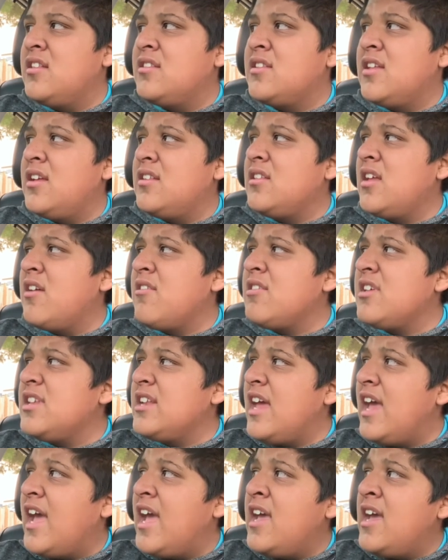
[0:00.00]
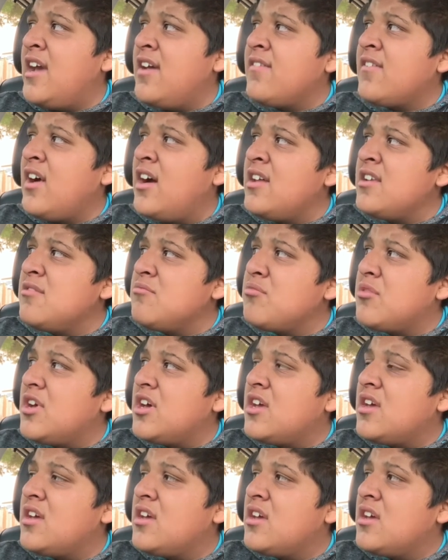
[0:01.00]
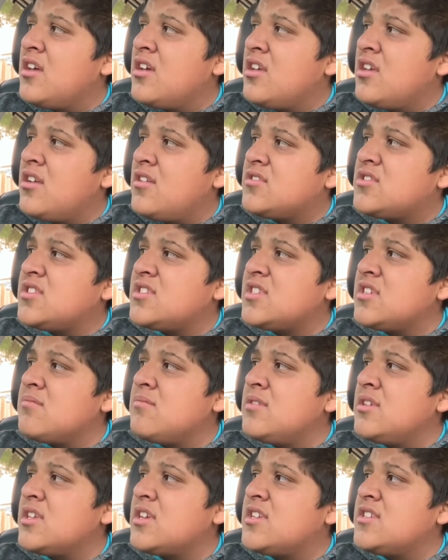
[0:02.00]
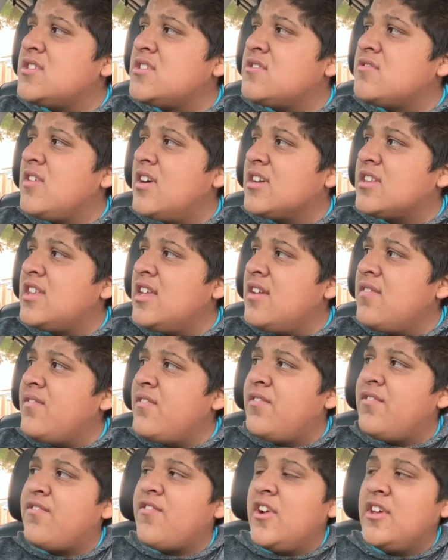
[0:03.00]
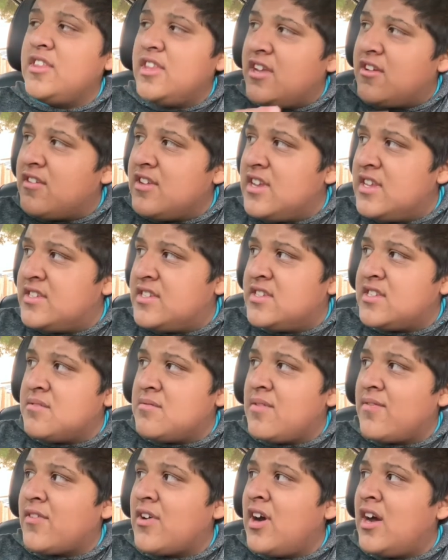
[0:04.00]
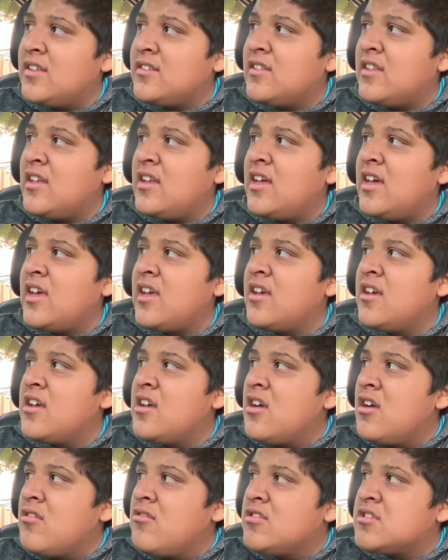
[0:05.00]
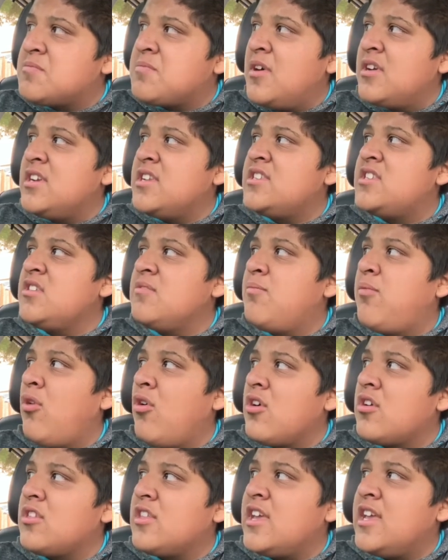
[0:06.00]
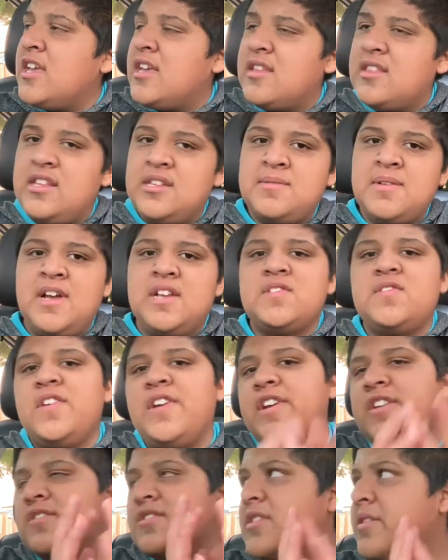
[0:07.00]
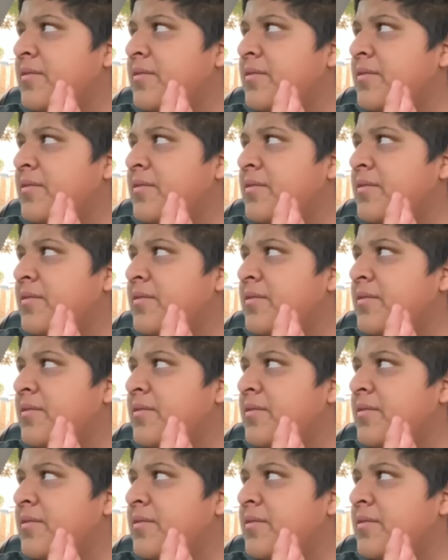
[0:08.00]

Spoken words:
Not really the hate I've gotten, but just some of the constructive and friendly criticism I've got that I responded to poorly these past few years.